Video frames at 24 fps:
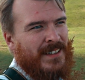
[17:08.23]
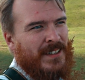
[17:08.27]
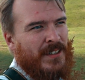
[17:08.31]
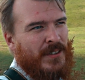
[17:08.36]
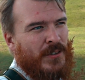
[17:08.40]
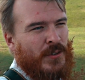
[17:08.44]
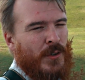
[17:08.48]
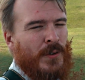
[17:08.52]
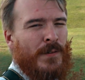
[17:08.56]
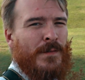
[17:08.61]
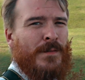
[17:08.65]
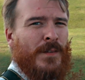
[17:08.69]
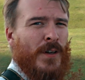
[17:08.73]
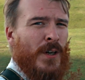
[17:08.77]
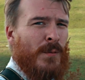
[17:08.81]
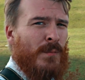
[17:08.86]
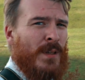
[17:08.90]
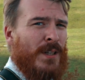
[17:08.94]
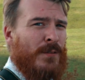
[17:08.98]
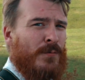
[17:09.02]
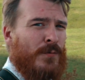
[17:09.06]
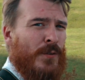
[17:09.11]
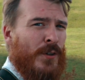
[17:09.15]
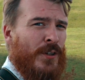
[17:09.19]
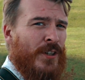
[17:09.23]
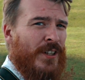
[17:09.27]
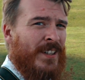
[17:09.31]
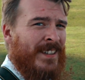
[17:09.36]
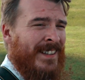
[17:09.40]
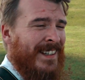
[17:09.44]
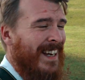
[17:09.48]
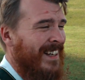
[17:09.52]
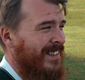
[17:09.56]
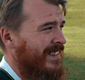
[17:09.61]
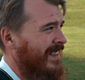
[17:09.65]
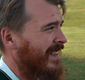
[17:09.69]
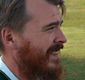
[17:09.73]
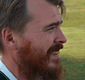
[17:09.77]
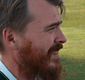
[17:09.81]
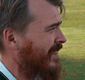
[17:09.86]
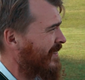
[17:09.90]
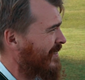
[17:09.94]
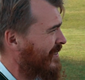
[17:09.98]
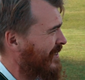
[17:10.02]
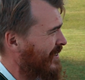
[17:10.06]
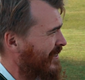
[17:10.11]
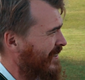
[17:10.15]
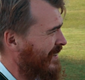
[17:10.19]
so firmly rooted in Kazakh
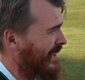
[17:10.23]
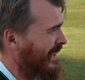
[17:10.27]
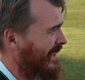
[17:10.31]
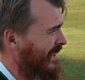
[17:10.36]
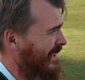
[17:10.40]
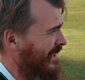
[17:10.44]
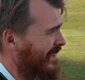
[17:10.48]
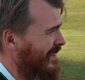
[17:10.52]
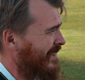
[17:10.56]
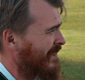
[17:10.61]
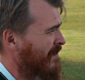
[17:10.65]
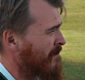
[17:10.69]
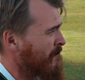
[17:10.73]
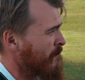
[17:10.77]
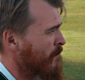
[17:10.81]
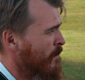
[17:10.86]
culture here,